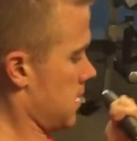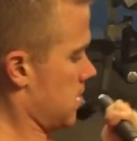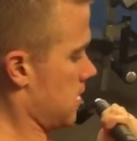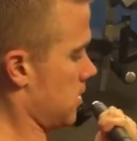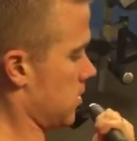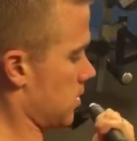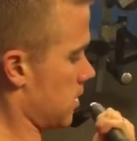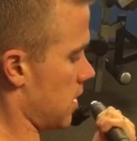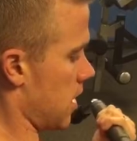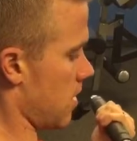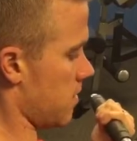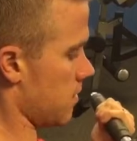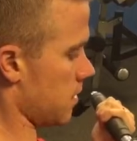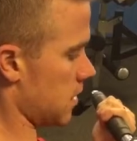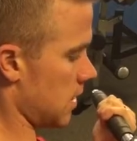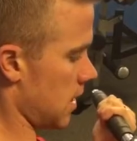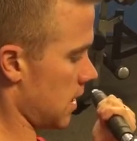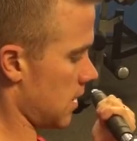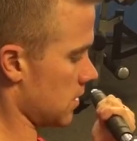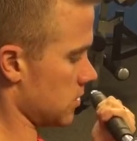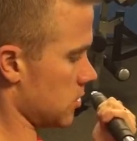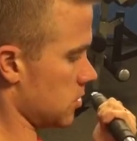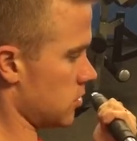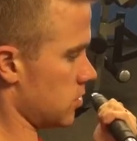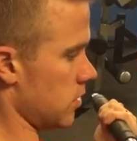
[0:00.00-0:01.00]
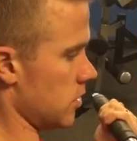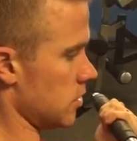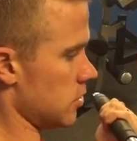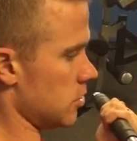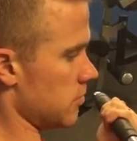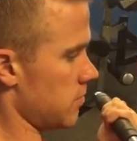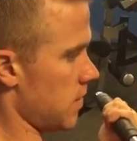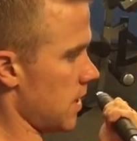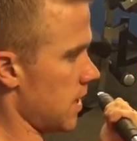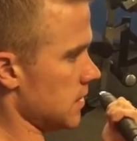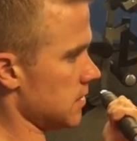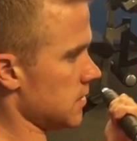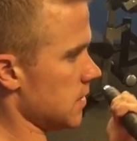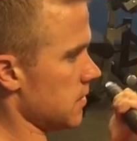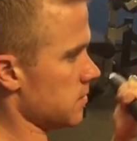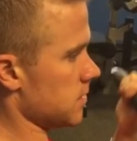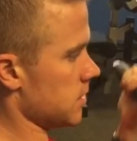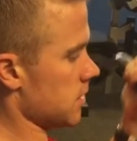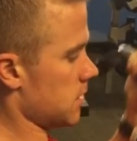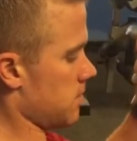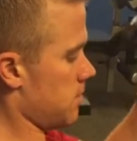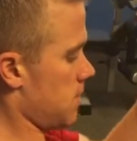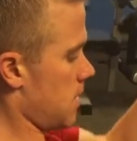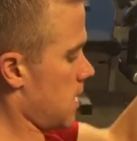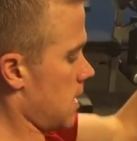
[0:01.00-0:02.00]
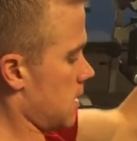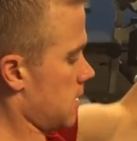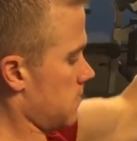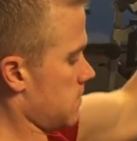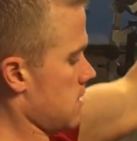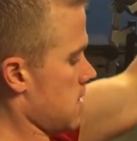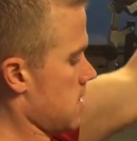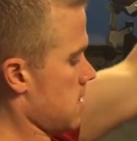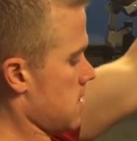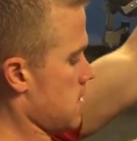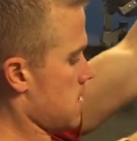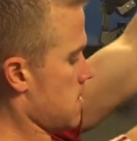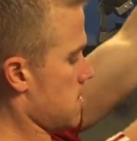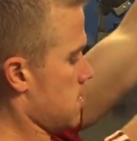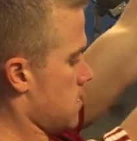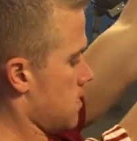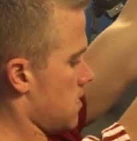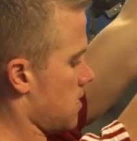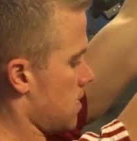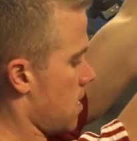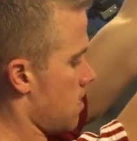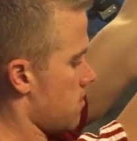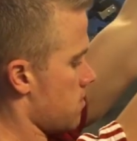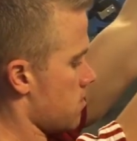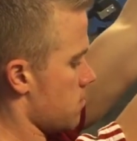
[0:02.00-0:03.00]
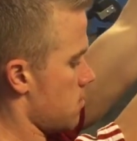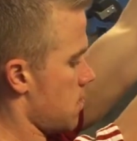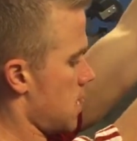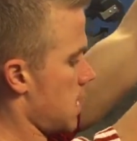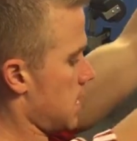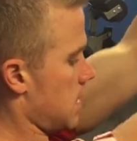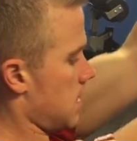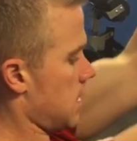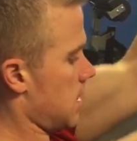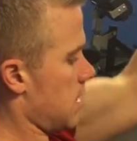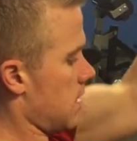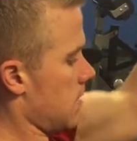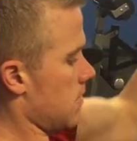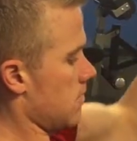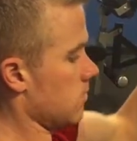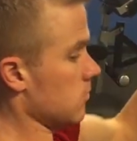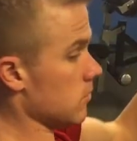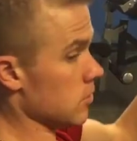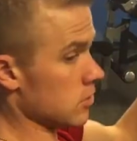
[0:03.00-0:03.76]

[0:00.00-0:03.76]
You're coming down, squeeze your biceps at the bottom, coming back up.